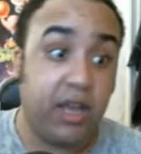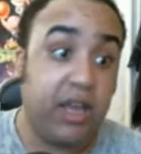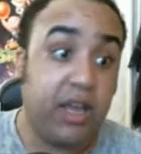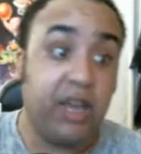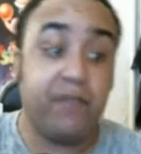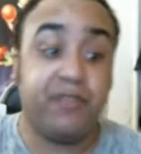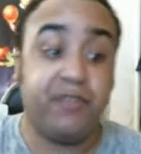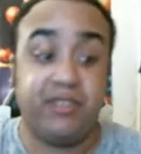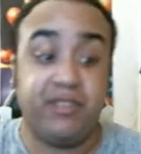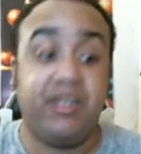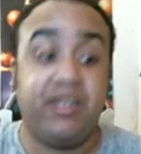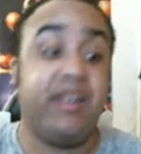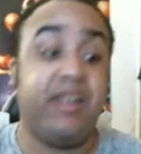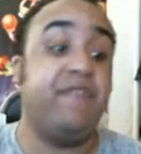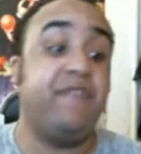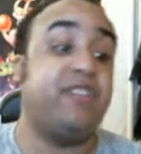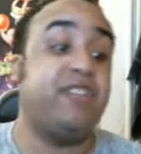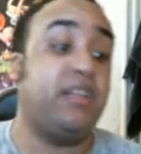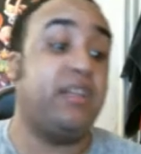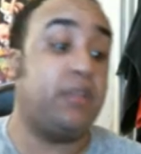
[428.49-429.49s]
If it's
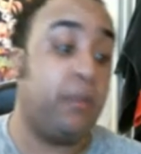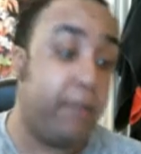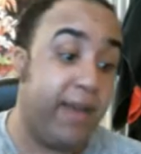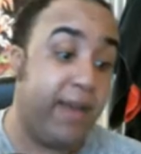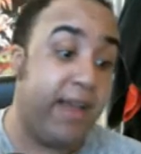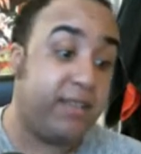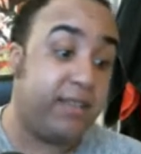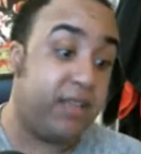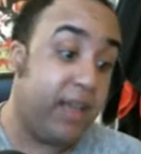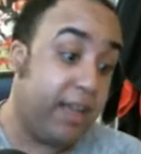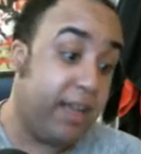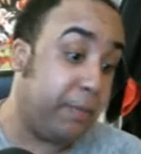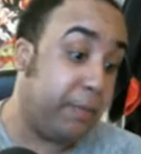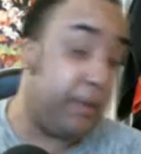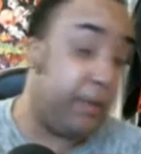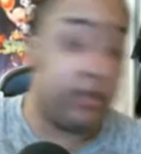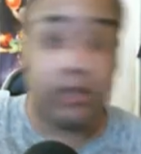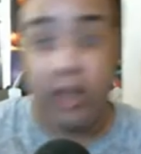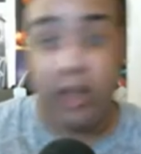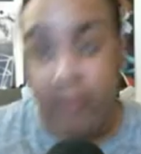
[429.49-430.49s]
not The Miz, it's
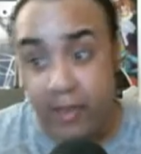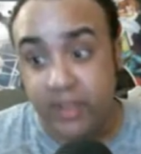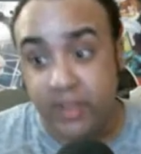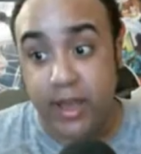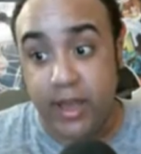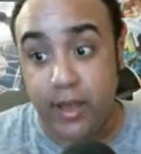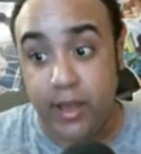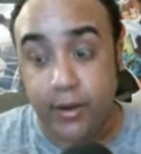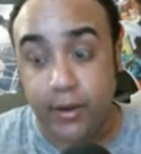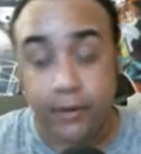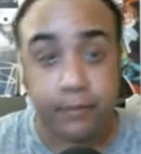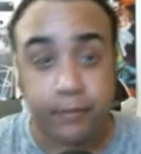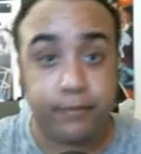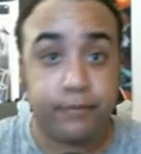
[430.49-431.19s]
about The Undertaker.